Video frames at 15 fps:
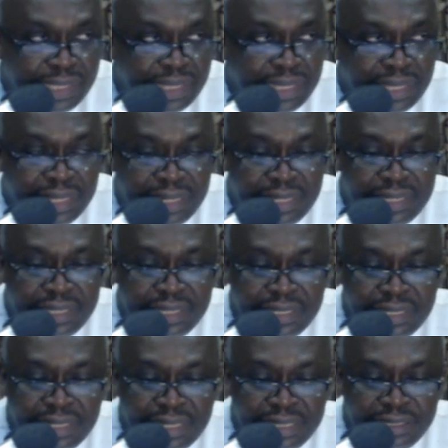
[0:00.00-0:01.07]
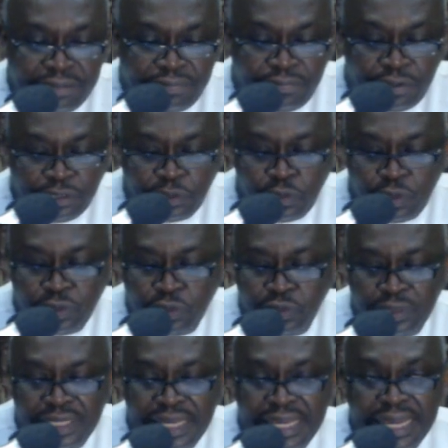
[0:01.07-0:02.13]
Yes, sir. And the first one
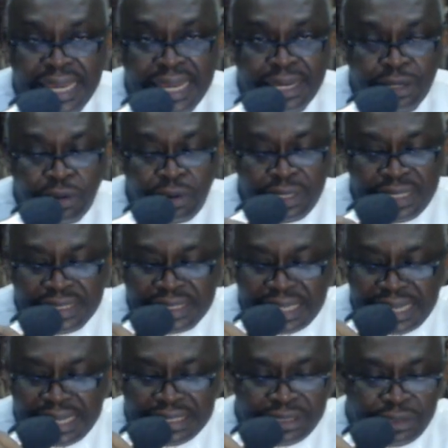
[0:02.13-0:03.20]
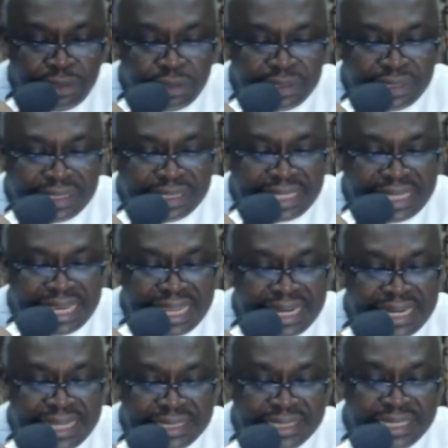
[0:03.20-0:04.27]
today, I call it adults
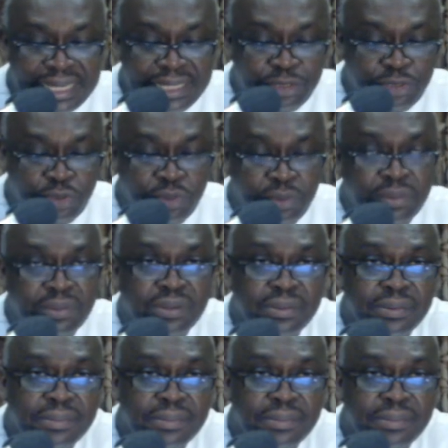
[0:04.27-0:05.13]
carelessness truth.